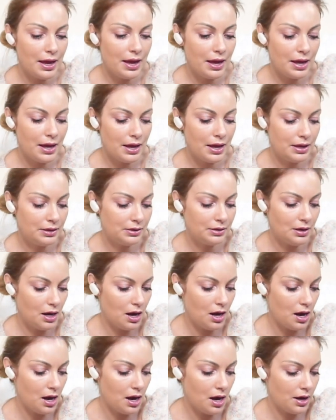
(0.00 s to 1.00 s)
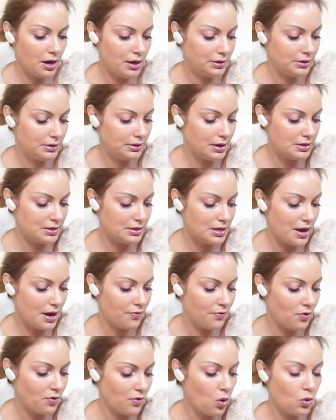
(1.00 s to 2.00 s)
and uh, it does
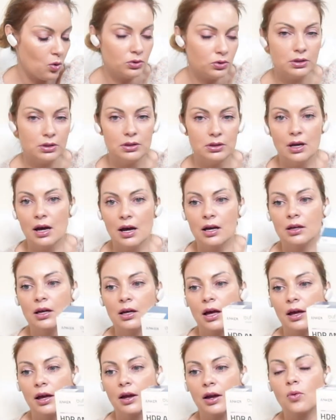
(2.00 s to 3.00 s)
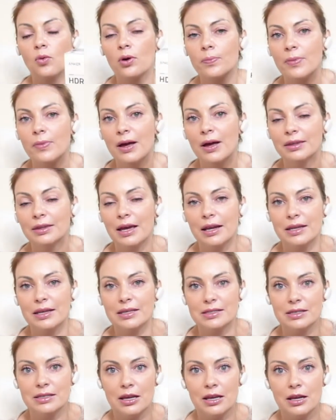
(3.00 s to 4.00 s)
have all the equipment
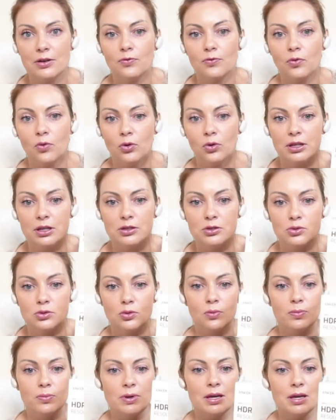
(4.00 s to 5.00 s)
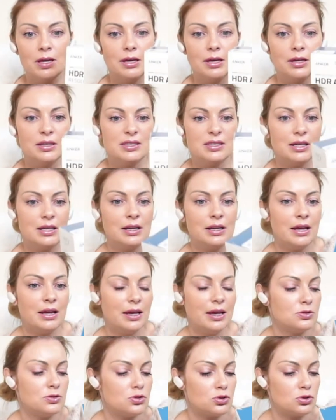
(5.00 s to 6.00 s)
that is needed for this to be
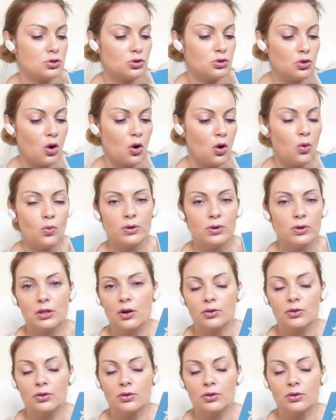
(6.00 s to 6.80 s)
easily installed